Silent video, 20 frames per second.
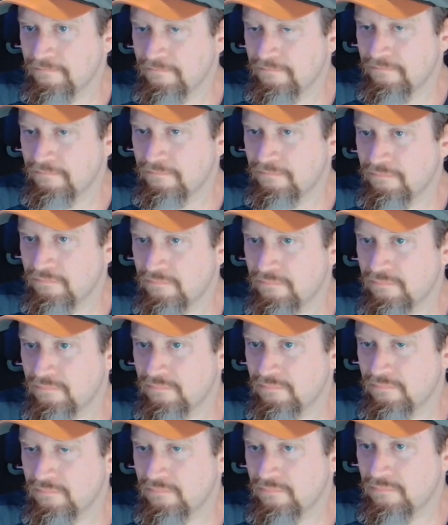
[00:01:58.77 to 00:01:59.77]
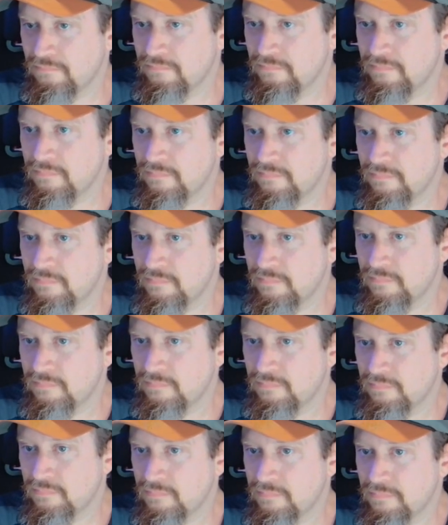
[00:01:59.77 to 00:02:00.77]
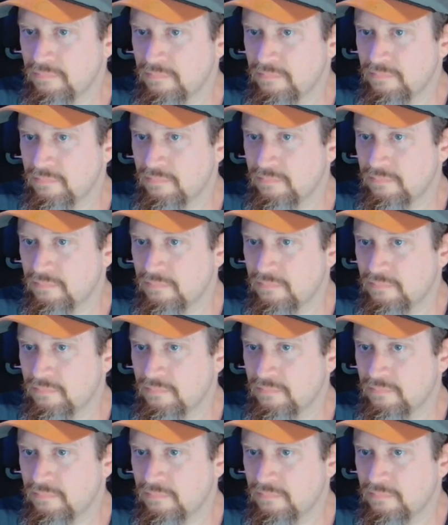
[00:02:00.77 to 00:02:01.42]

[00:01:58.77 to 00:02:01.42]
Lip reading: No words are spoken by the person on screen.